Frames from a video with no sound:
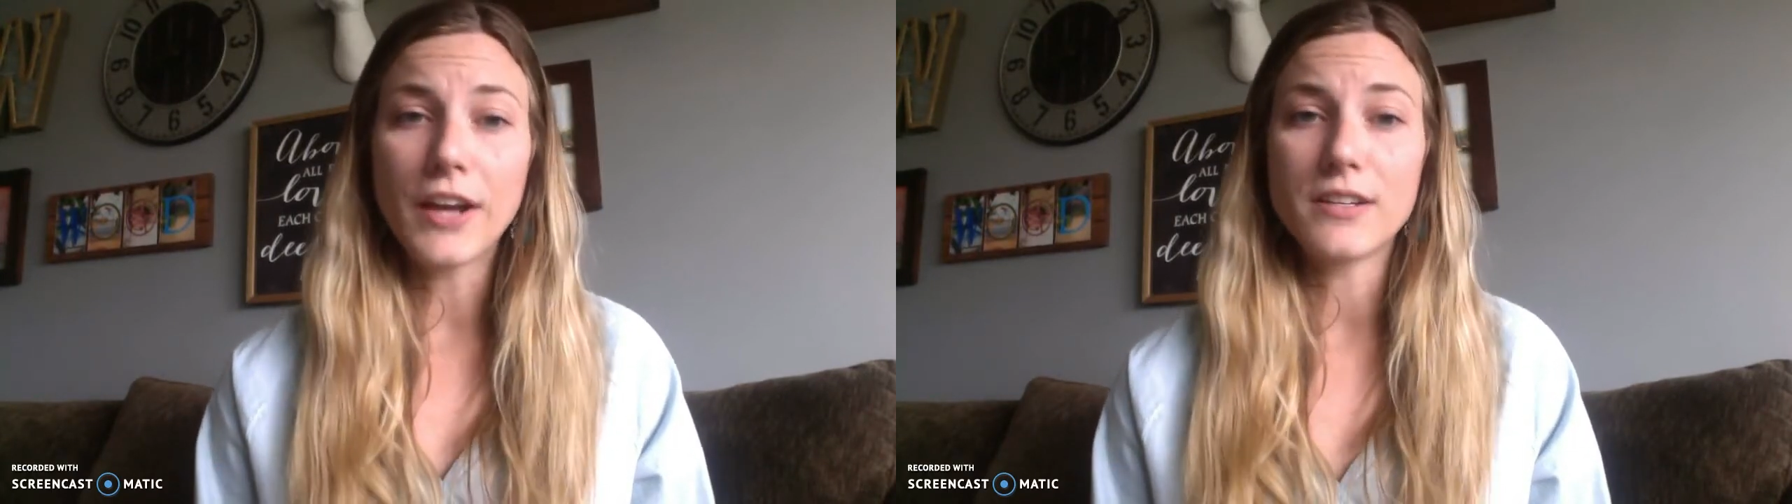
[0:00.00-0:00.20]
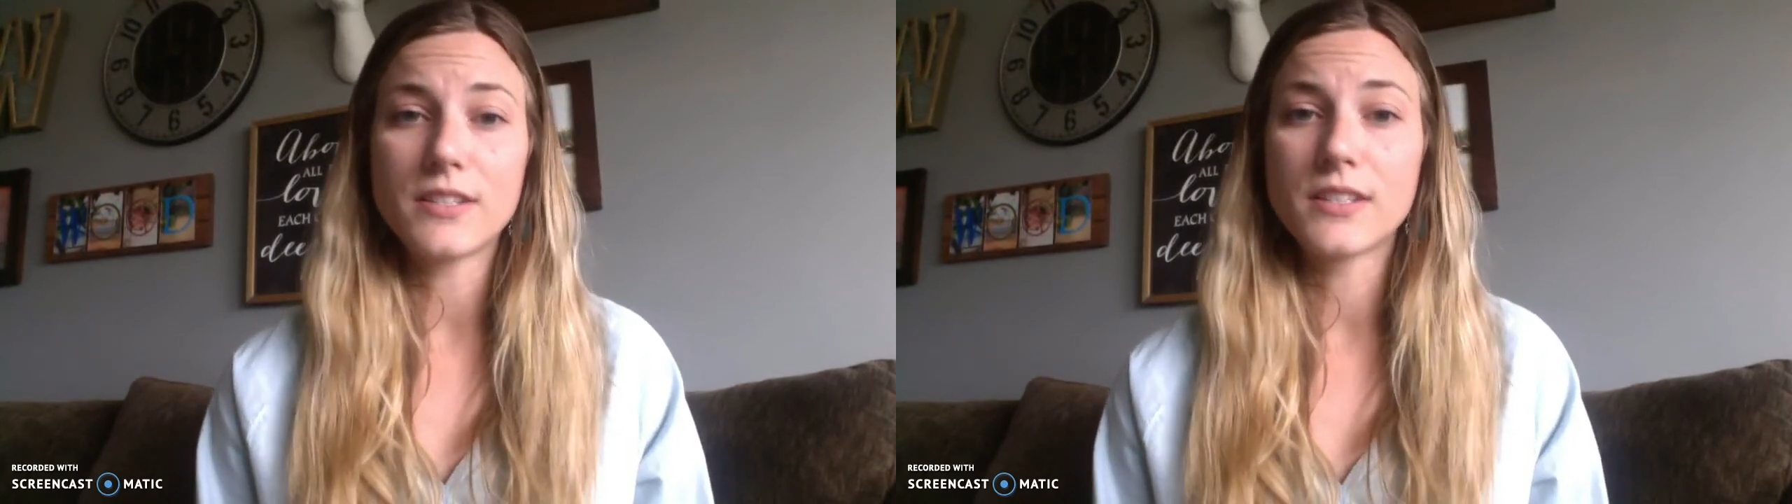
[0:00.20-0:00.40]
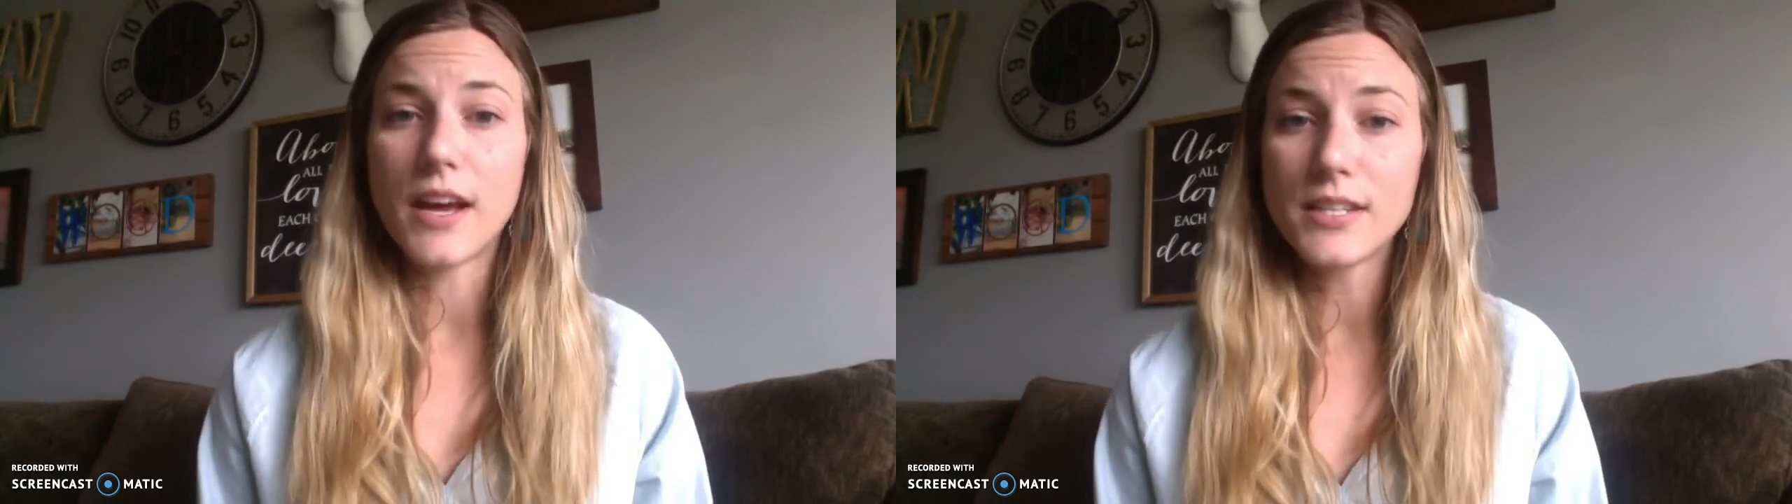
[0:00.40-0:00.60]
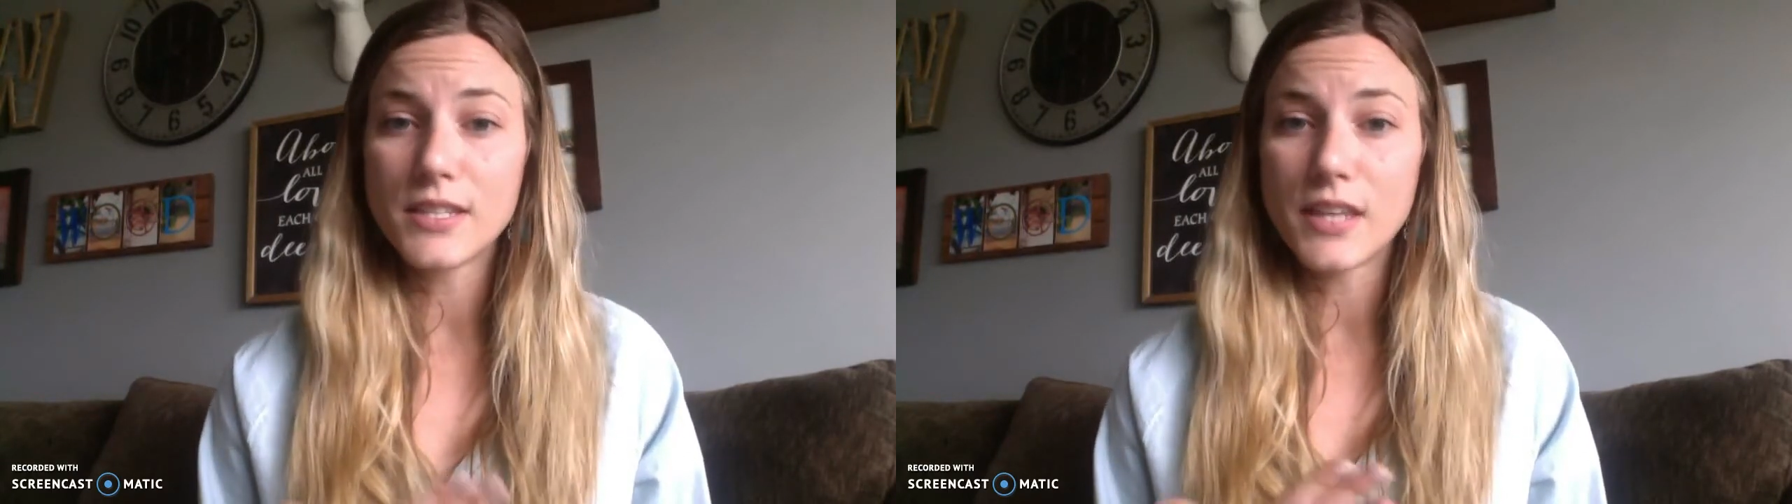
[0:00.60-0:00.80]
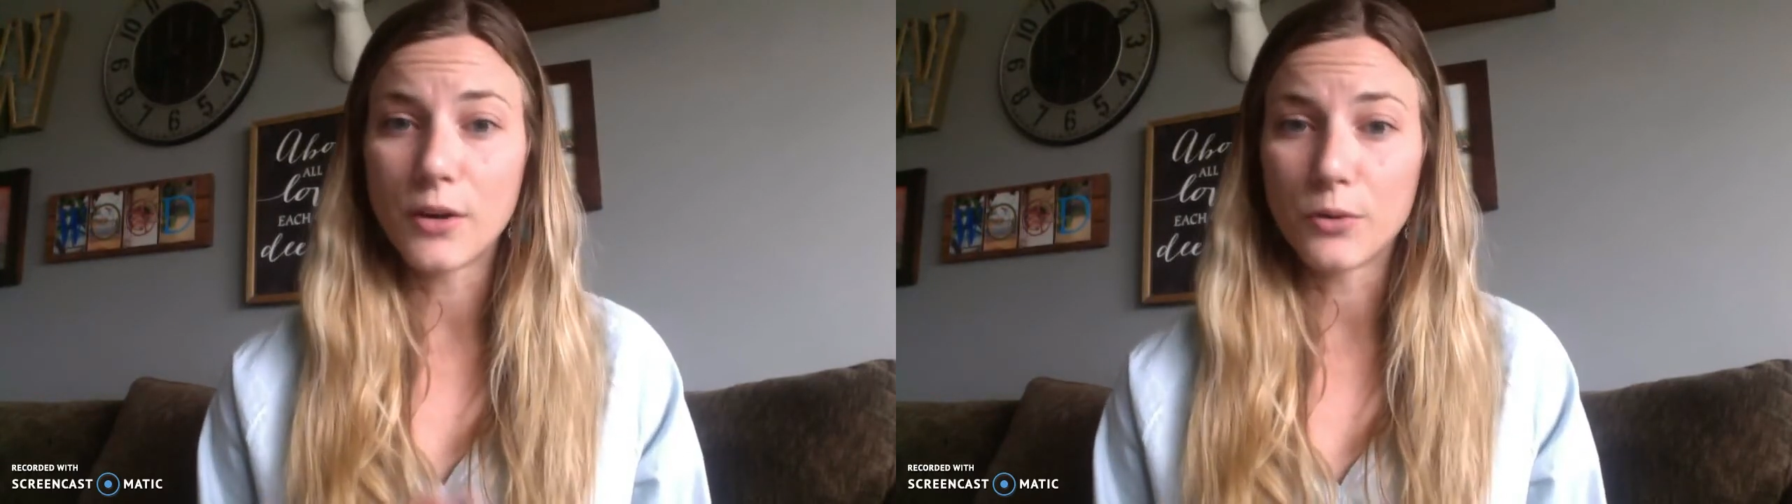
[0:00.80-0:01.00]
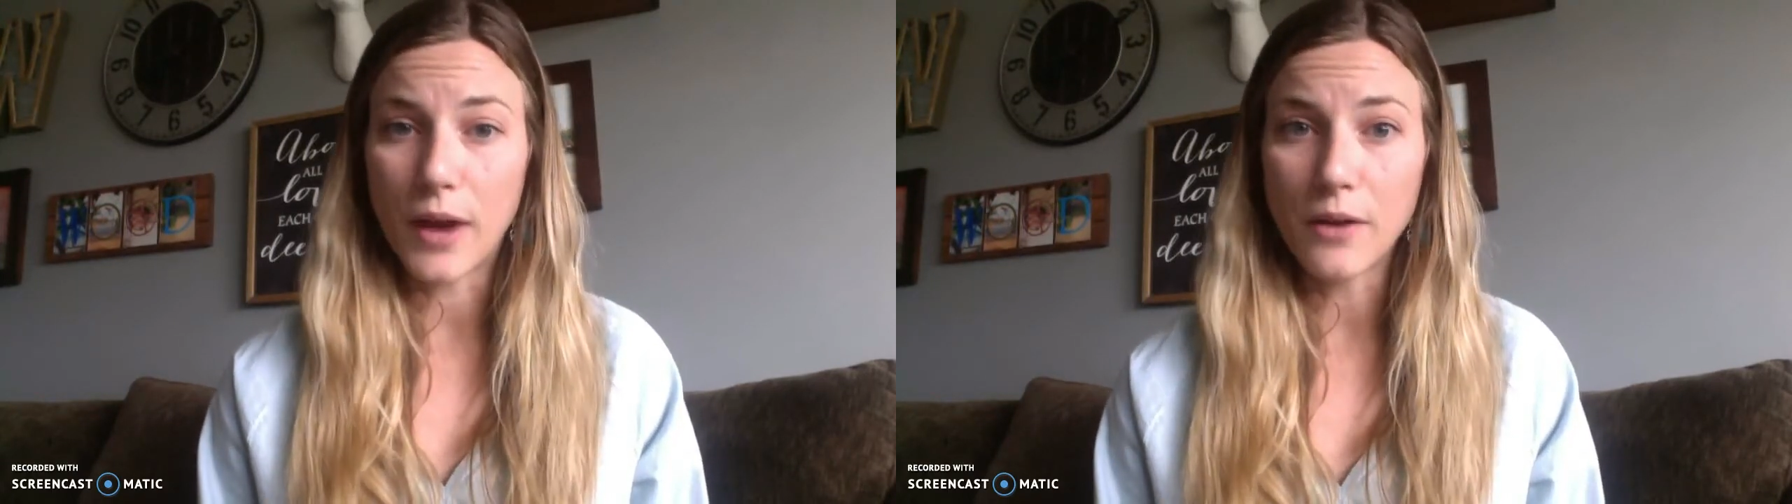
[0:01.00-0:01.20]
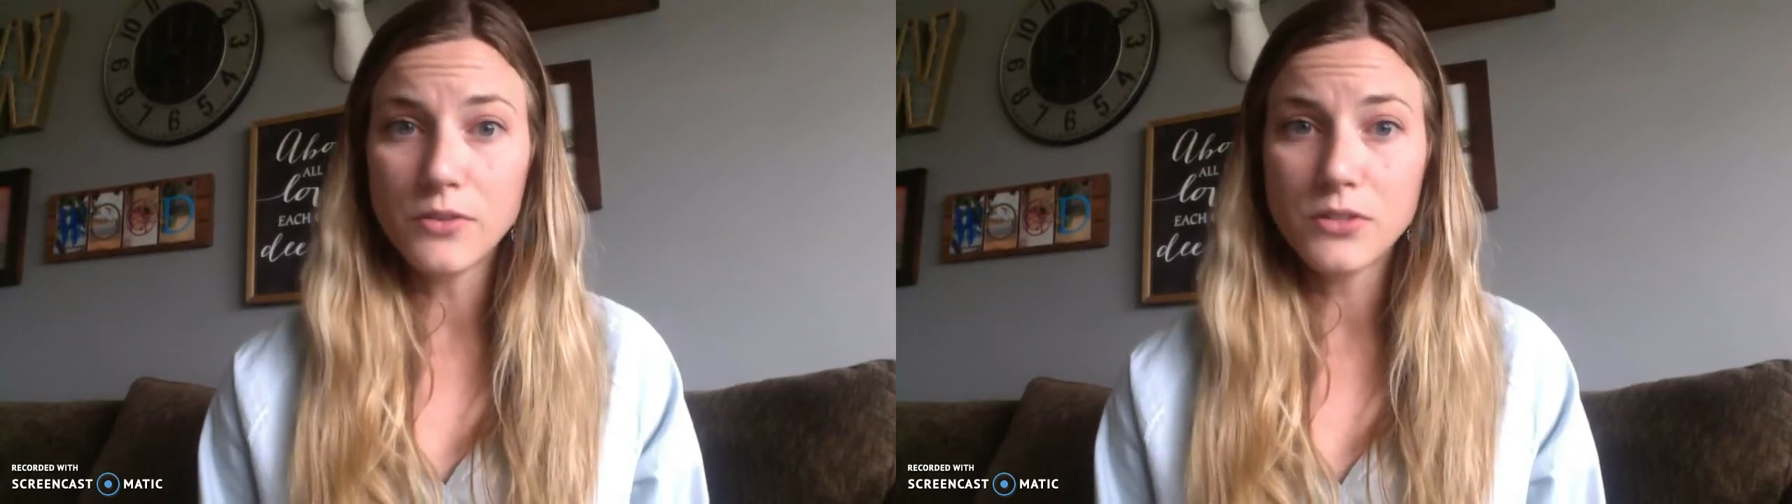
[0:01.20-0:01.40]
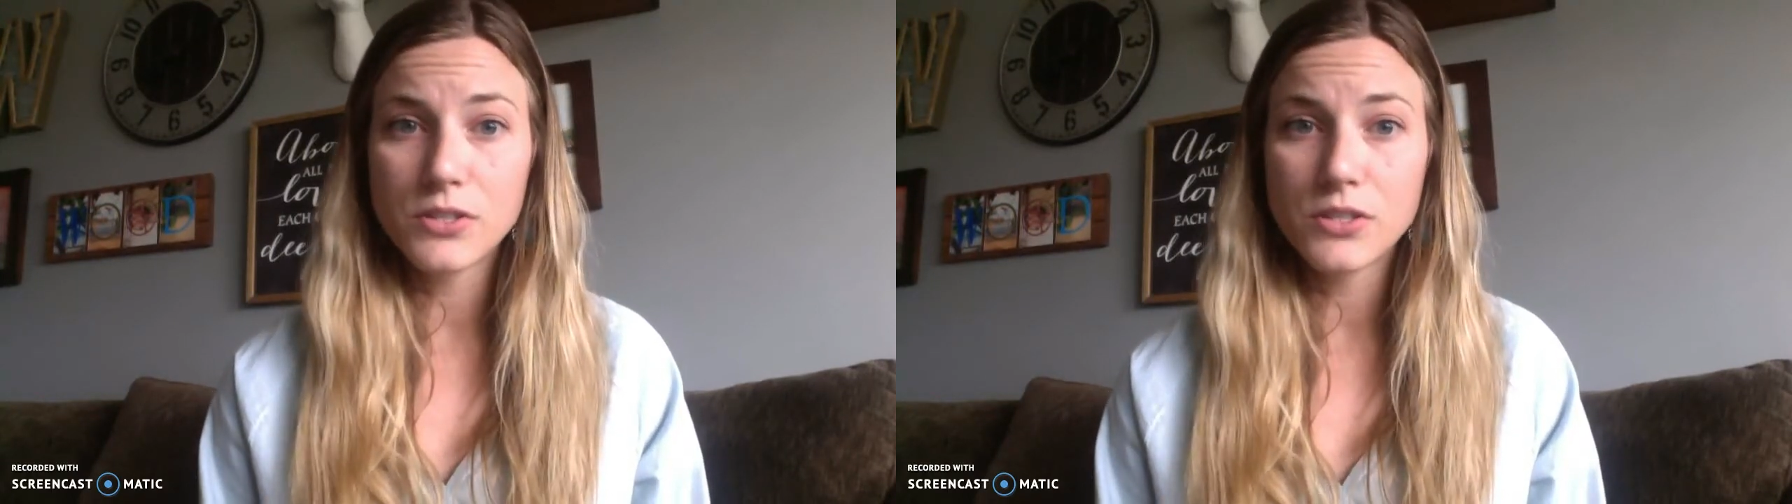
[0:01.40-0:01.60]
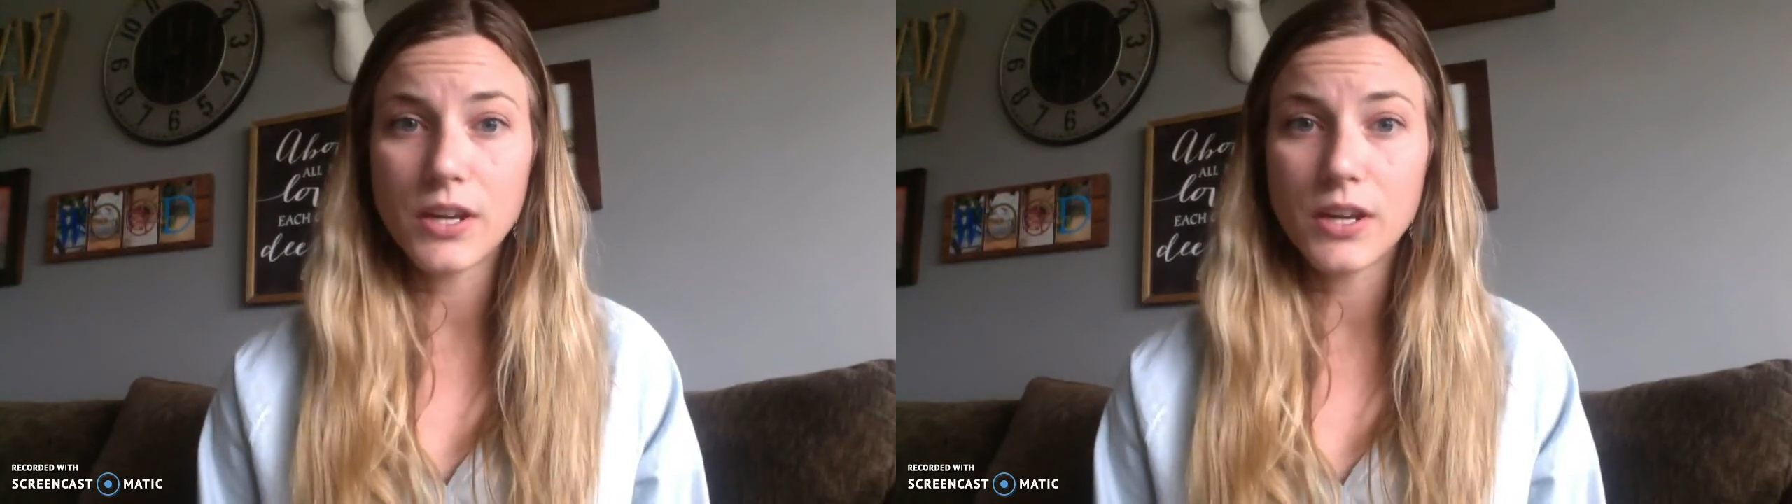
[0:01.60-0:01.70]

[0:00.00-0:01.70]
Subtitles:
and discuss their routes,